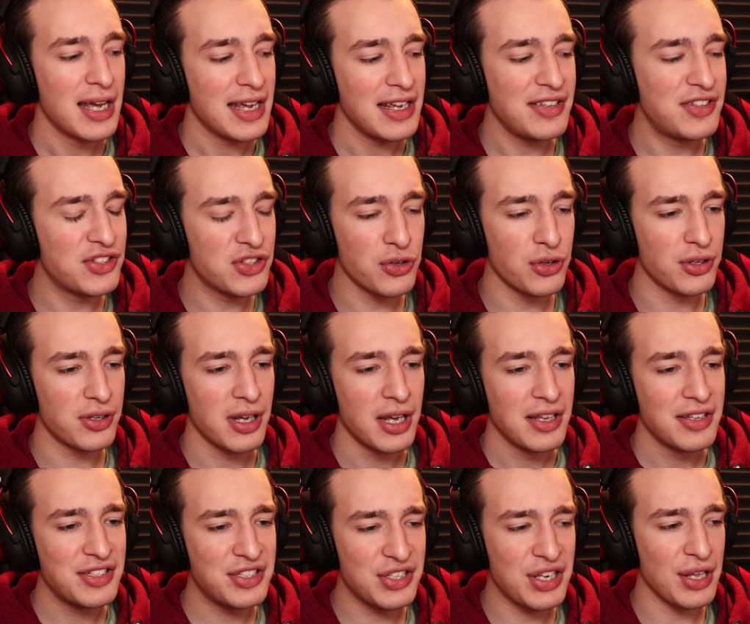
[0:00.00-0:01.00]
He stood
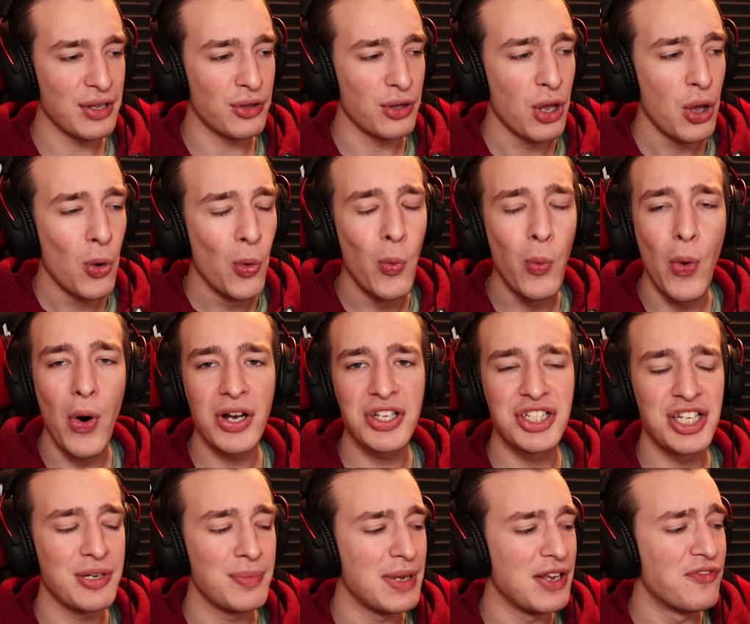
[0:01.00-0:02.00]
still
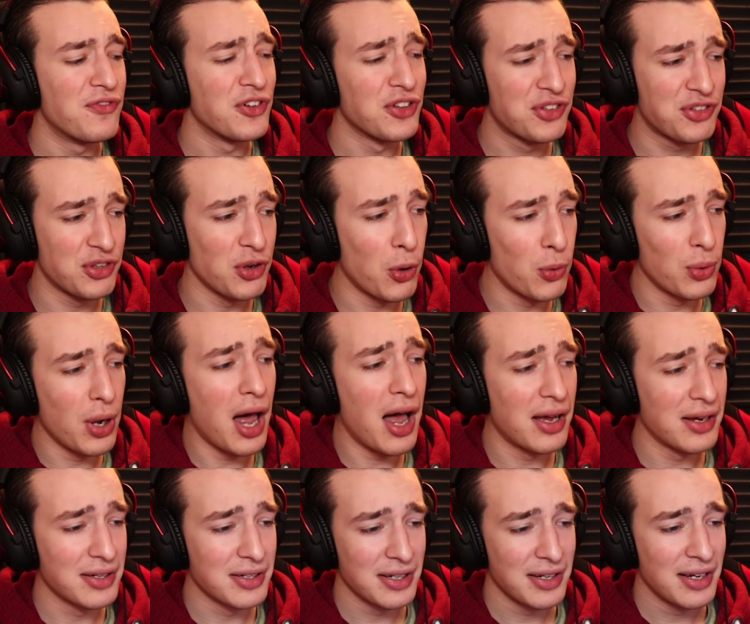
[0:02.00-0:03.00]
watching me for so
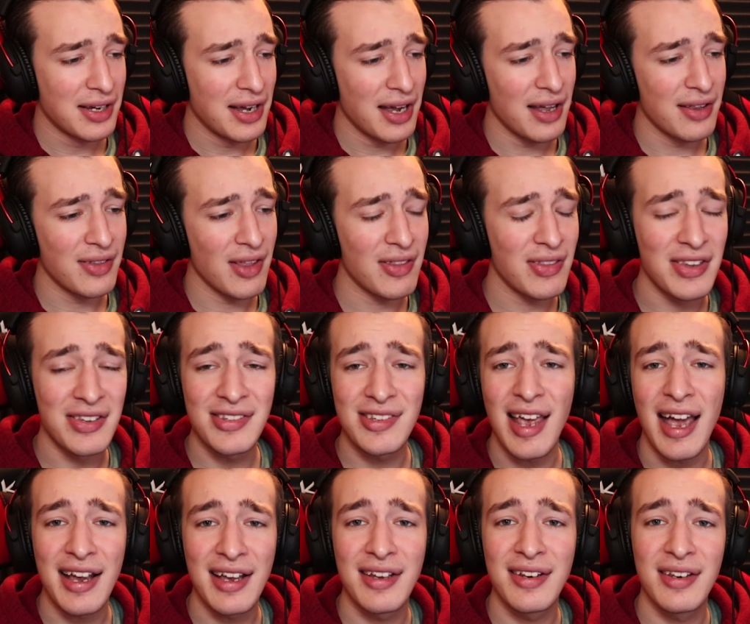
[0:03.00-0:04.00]
long. And then the
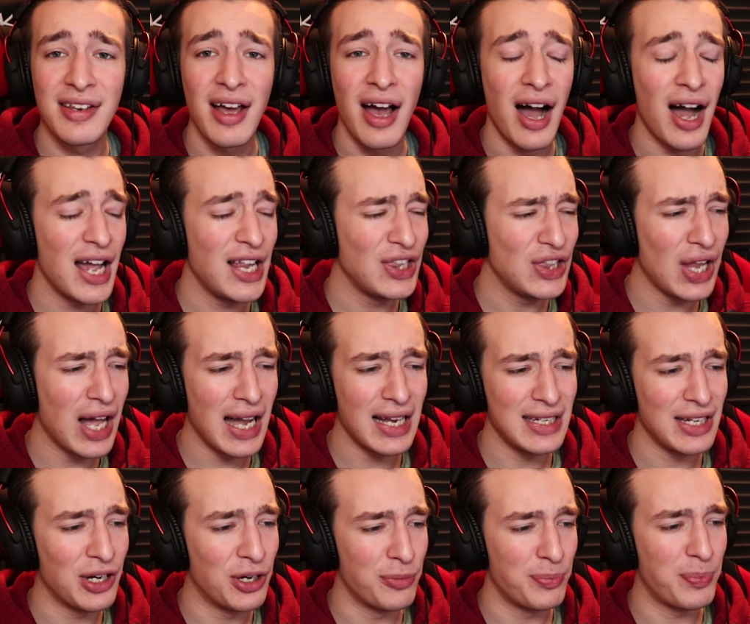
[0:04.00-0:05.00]
second I line
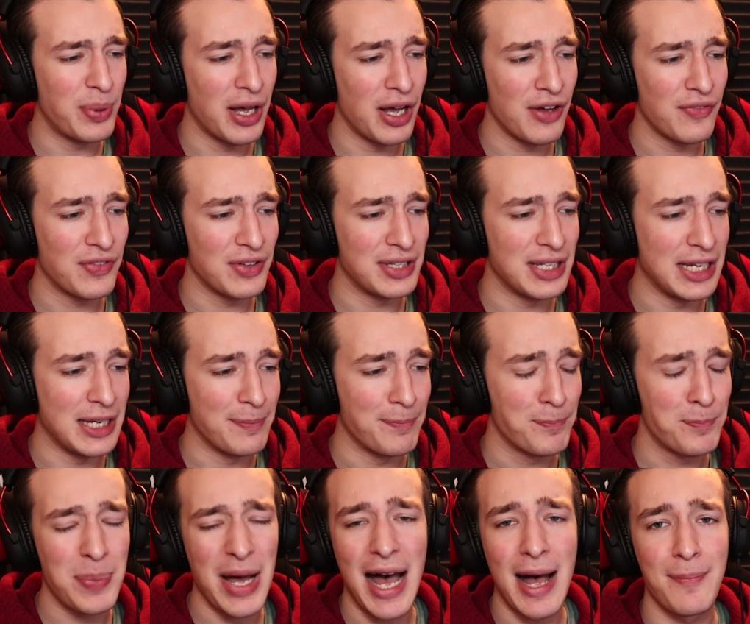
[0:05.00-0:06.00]
it up perfectly,
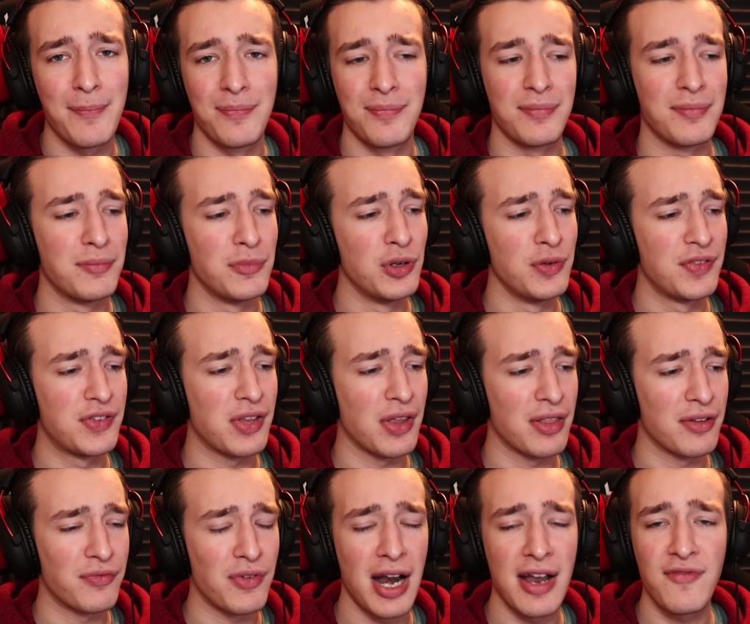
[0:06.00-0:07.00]
bam, moves to
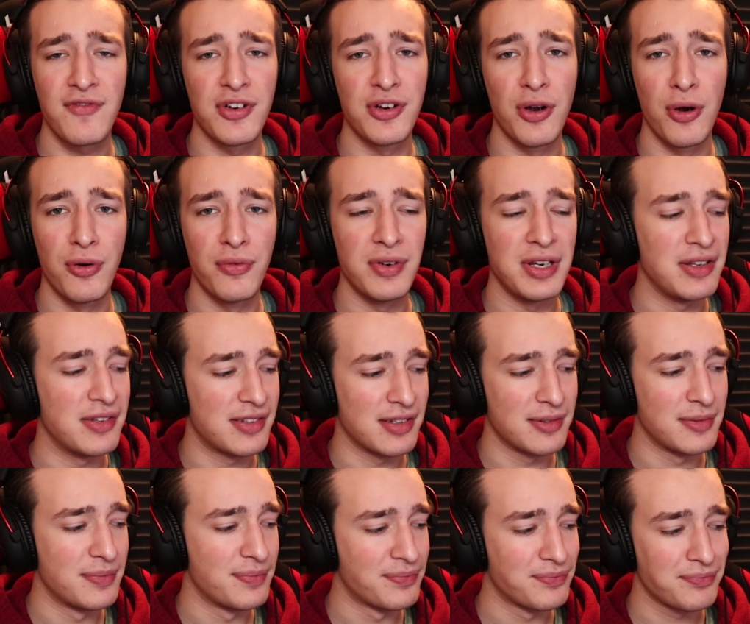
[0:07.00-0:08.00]
the right for no
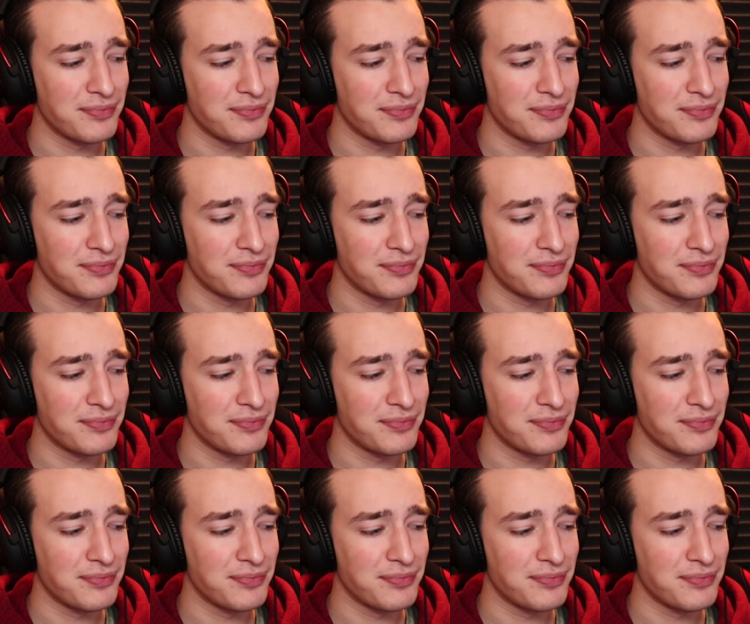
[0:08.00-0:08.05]
reason.